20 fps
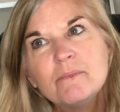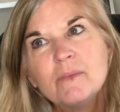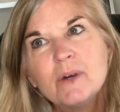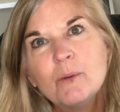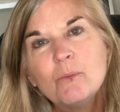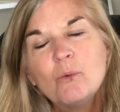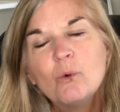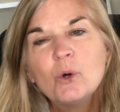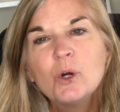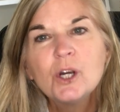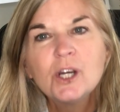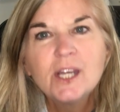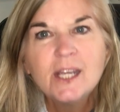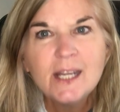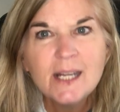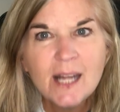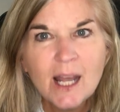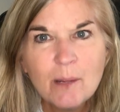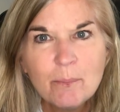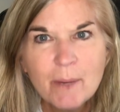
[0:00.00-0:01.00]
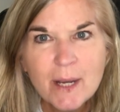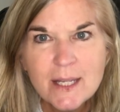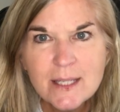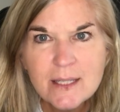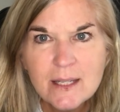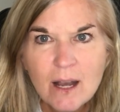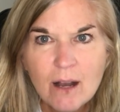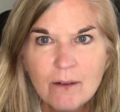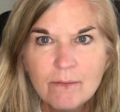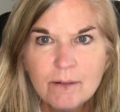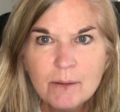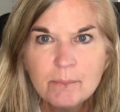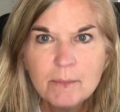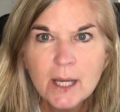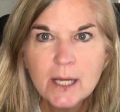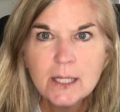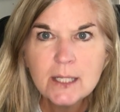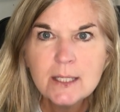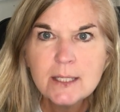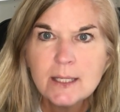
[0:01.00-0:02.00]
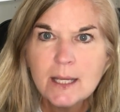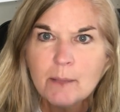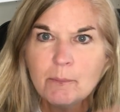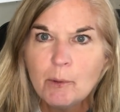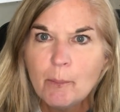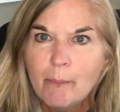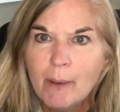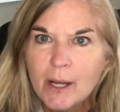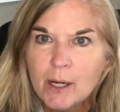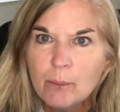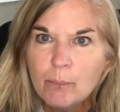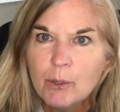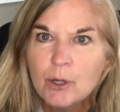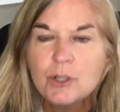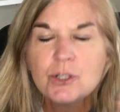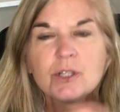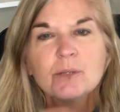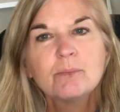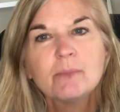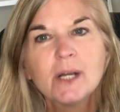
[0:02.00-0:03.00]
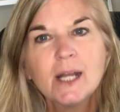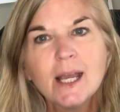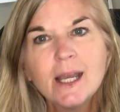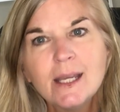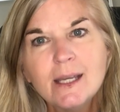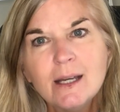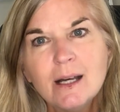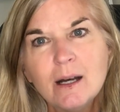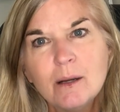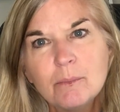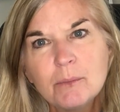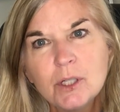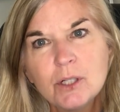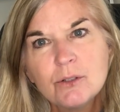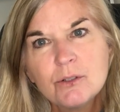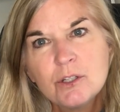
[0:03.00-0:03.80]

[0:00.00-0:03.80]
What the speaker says: I'm working on myself. I'm not going to say I'm a better person, but I am.